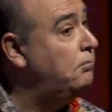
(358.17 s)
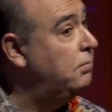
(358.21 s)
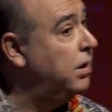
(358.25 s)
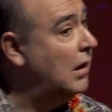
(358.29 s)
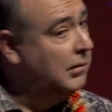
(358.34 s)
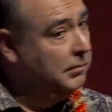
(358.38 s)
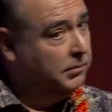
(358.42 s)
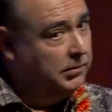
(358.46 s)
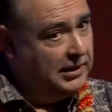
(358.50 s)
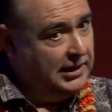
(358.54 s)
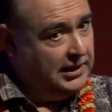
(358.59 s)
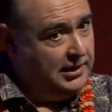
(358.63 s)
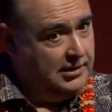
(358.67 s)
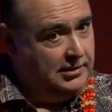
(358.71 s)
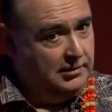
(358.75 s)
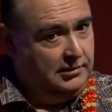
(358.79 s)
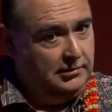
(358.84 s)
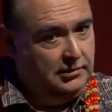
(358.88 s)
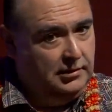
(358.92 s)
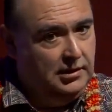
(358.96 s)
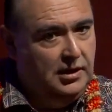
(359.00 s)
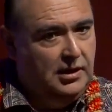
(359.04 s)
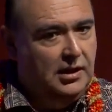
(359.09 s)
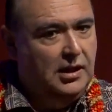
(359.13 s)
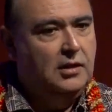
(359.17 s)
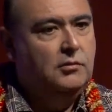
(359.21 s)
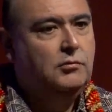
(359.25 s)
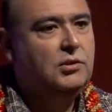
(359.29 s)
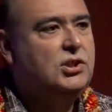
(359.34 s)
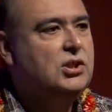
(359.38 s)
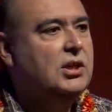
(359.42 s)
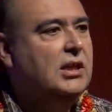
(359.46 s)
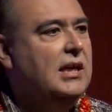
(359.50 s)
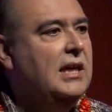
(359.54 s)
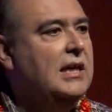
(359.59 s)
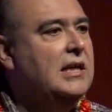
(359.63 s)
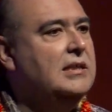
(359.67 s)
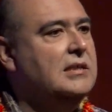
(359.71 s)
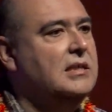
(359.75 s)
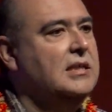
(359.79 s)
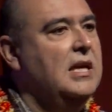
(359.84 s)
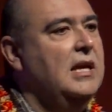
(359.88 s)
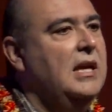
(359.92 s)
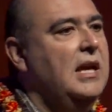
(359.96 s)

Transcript: Public, in which case